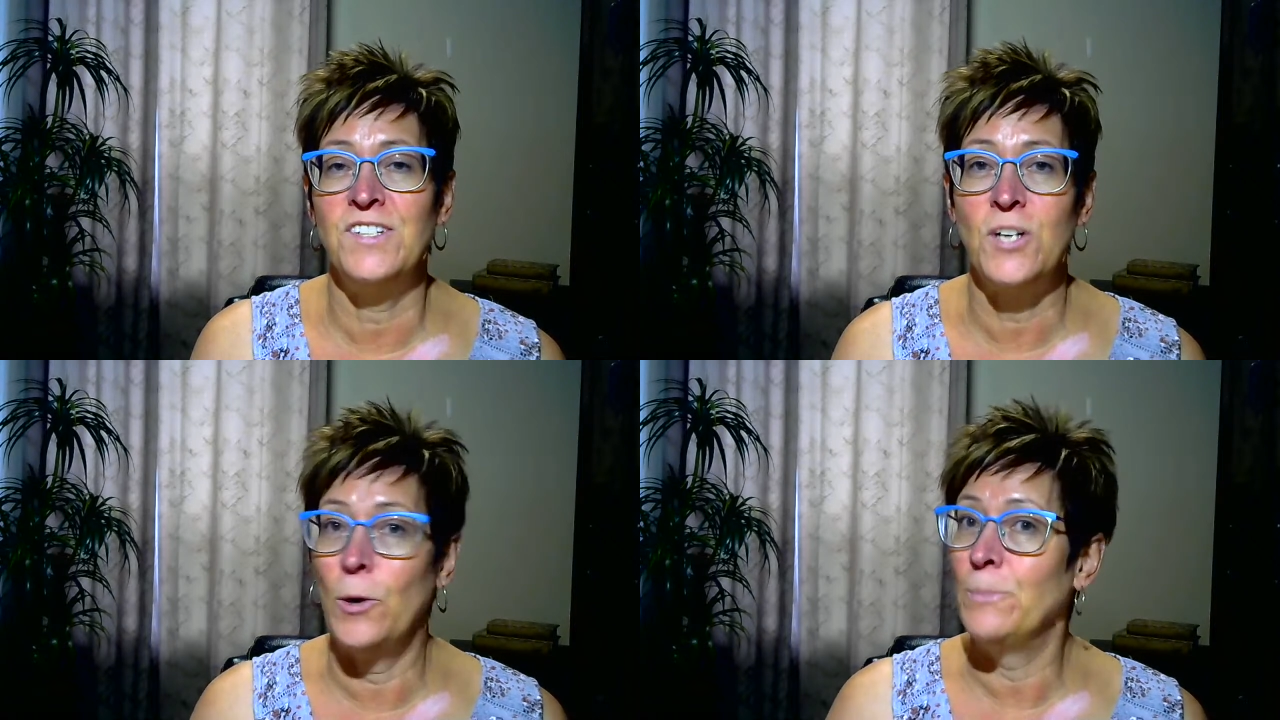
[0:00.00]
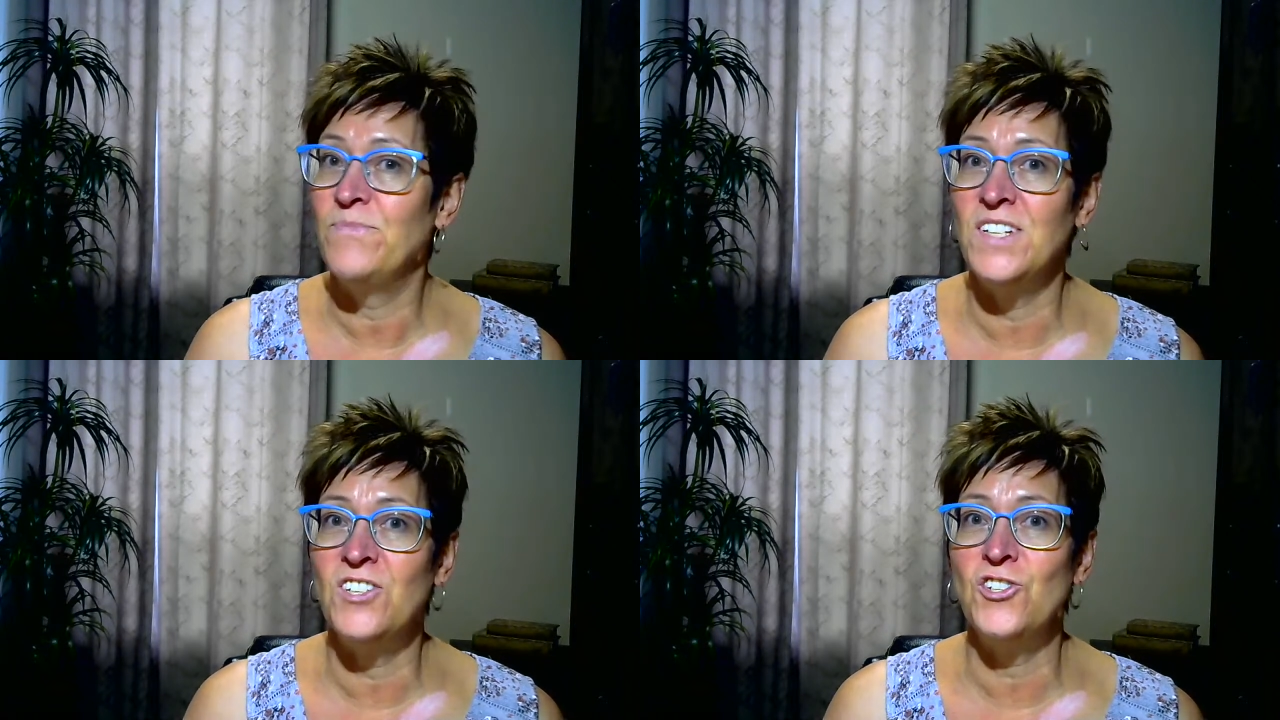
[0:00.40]
So
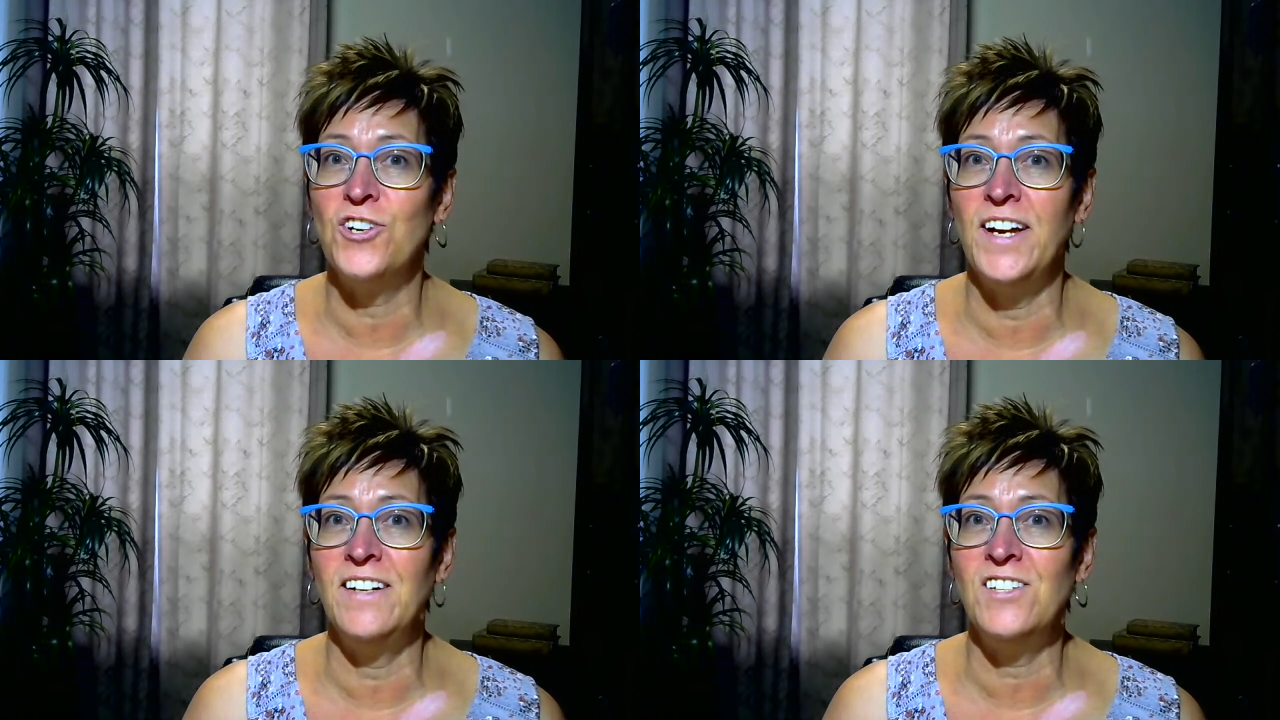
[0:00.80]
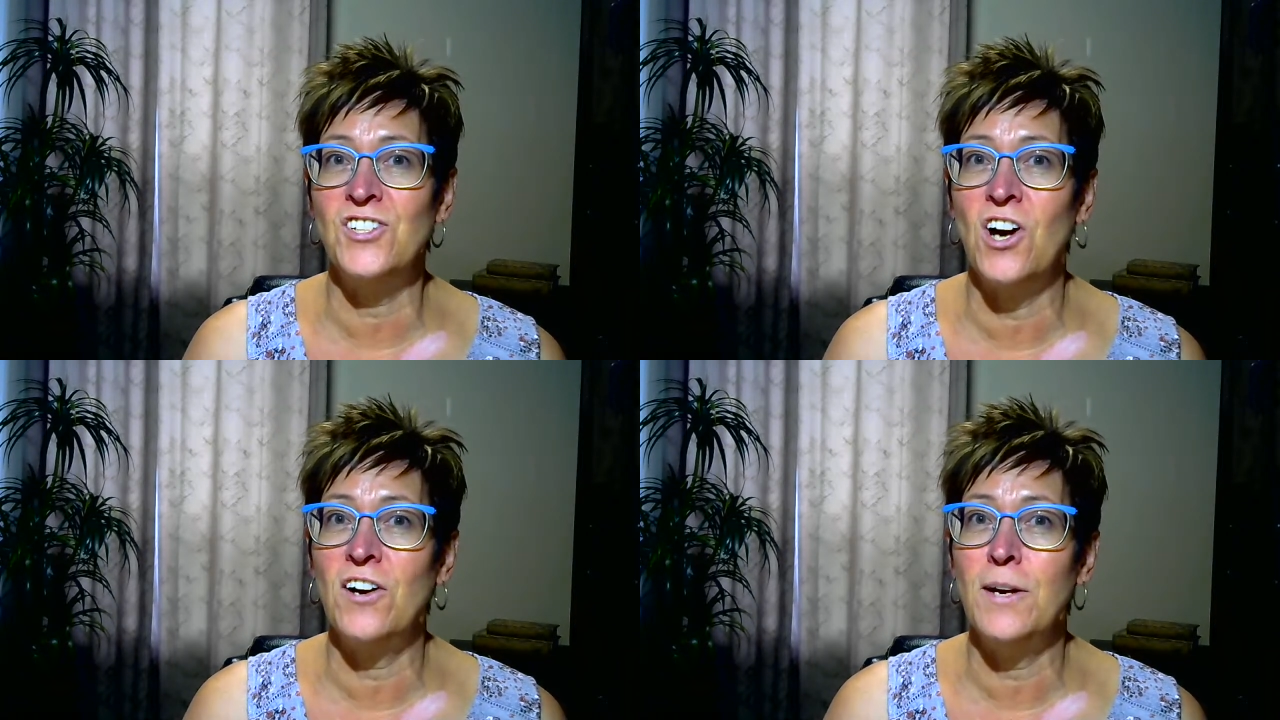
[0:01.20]
this is your getting
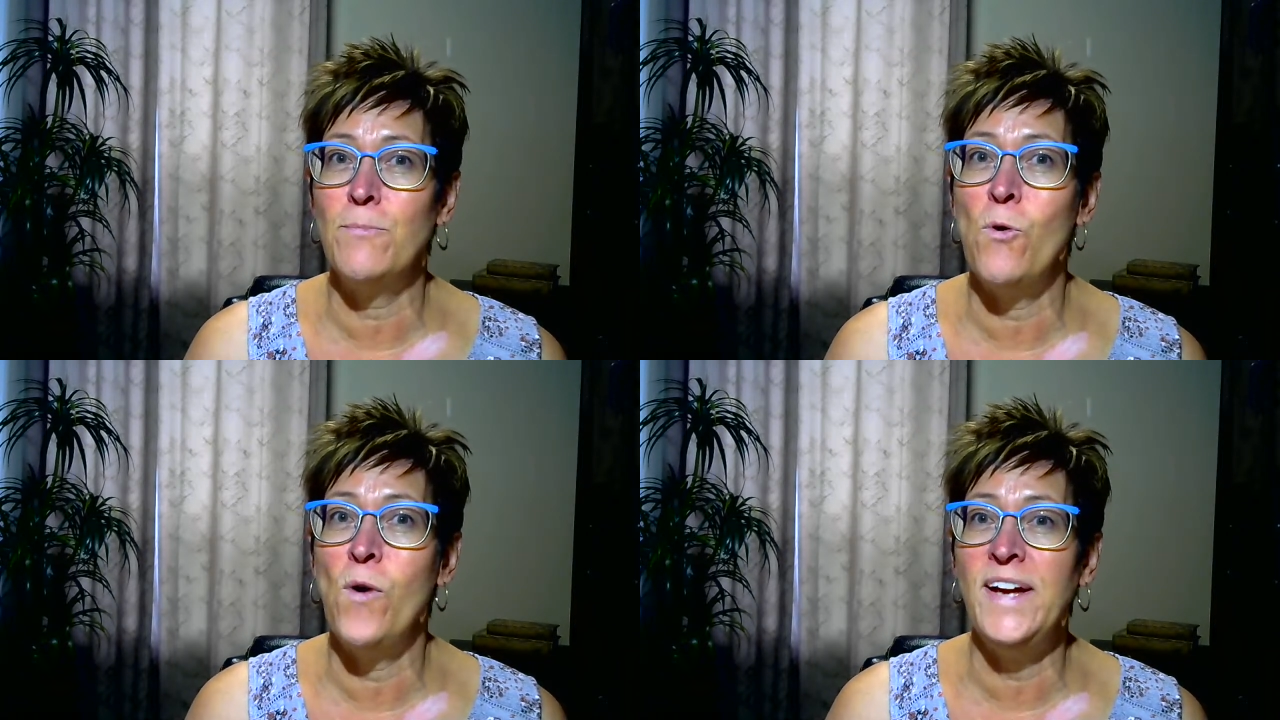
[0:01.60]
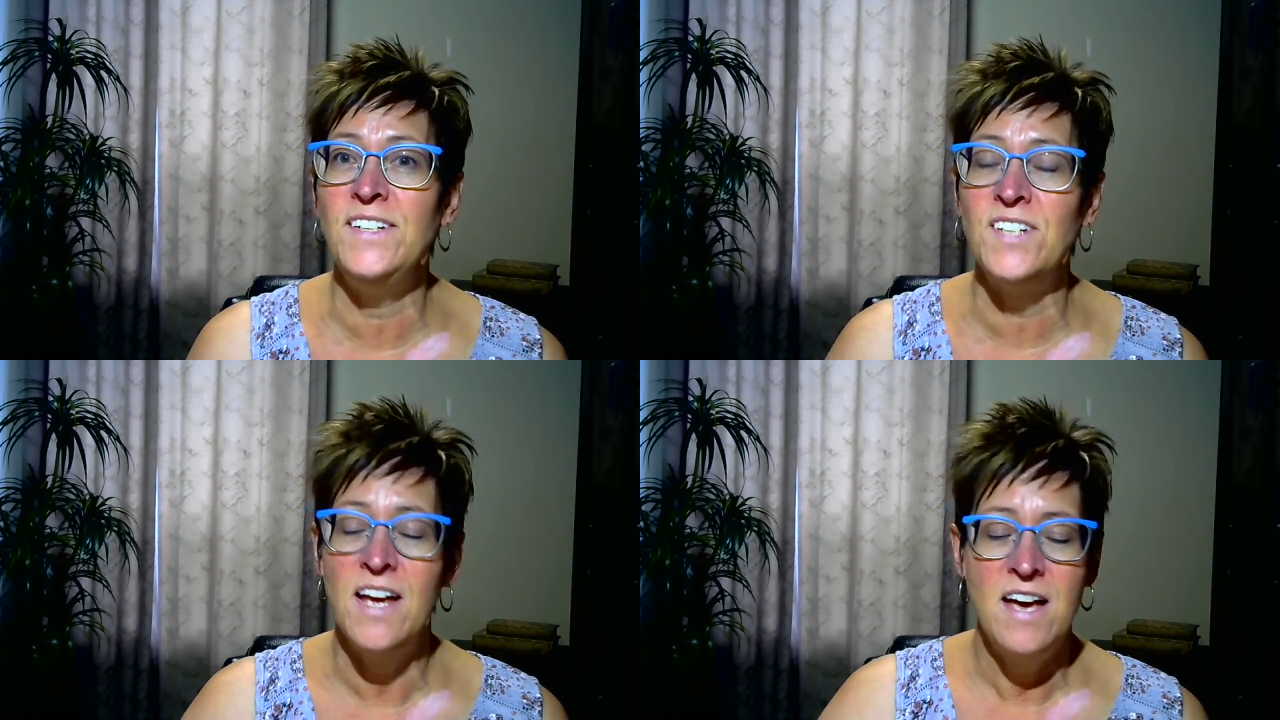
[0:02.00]
started
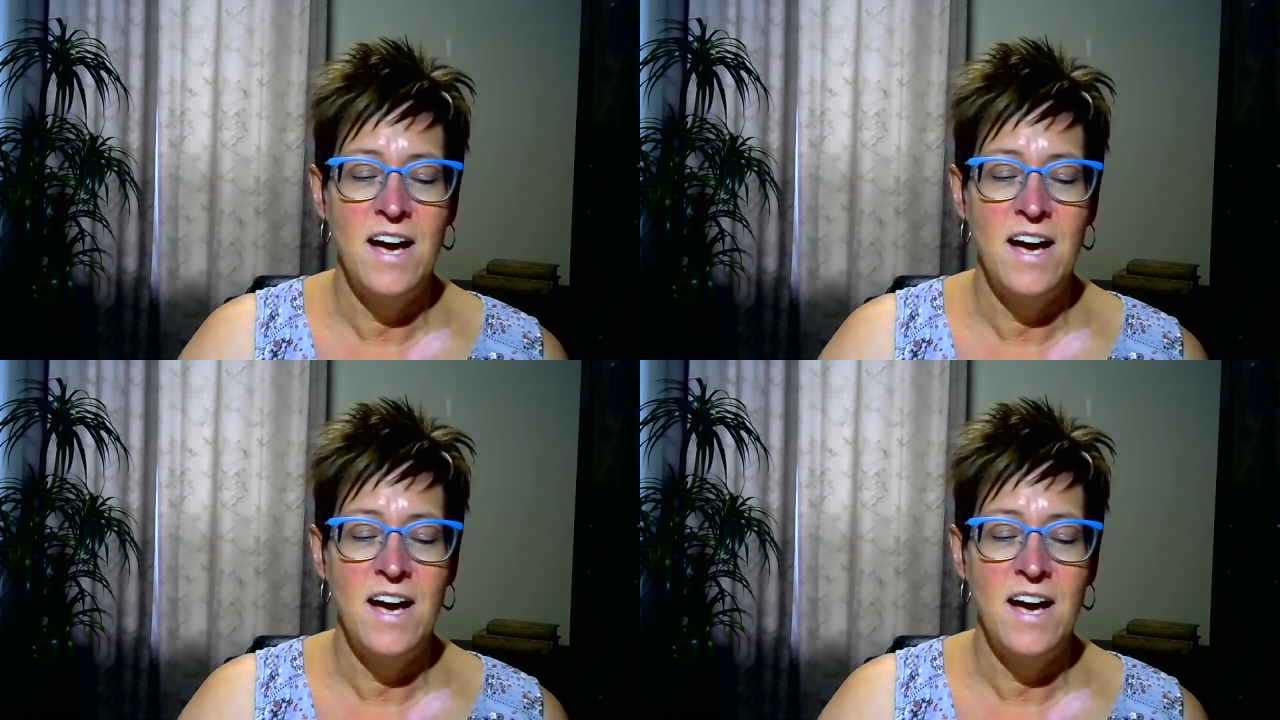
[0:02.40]
point.